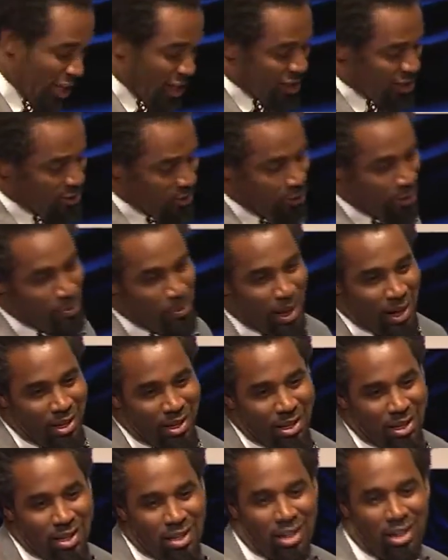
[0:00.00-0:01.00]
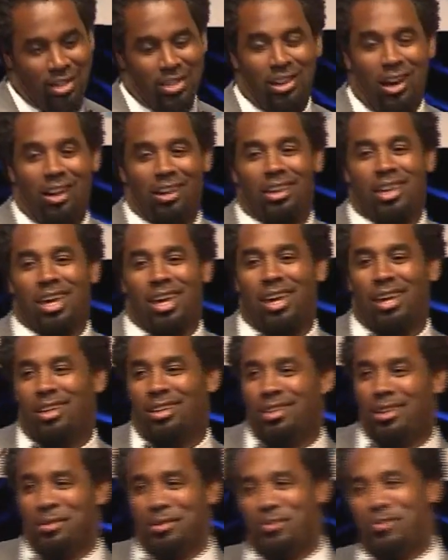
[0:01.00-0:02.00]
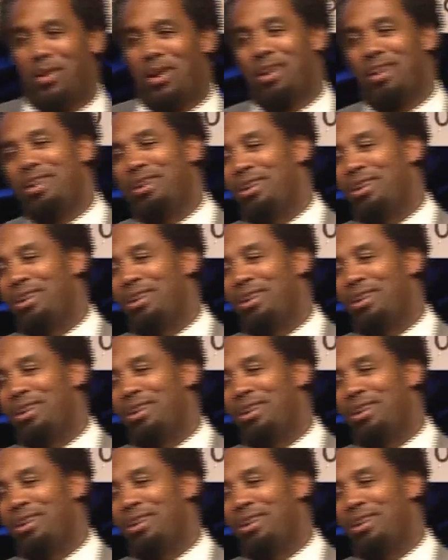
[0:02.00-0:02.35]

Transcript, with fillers: tell you a story about a, a young kid that was very